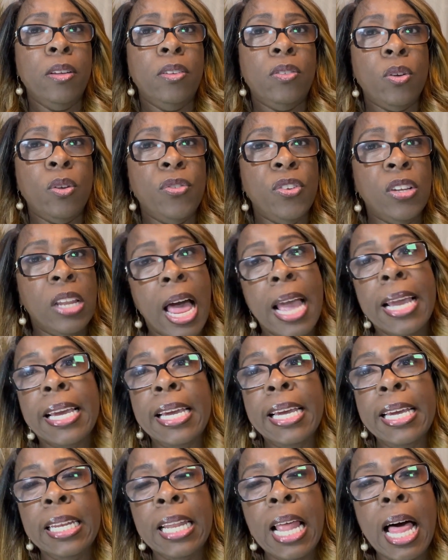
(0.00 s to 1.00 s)
So if you like
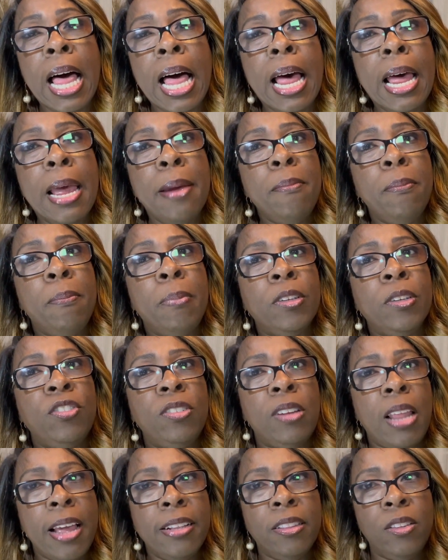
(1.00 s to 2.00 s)
key lime, but
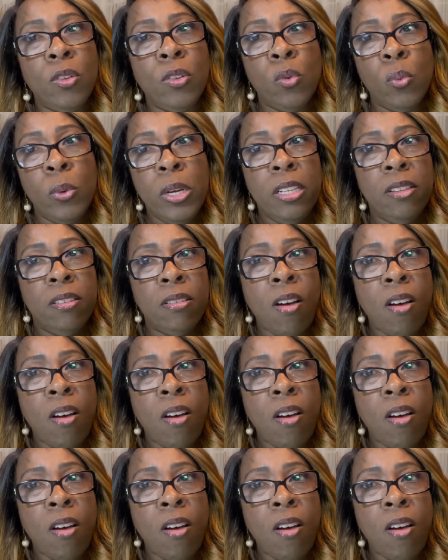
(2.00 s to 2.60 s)
you like the sweet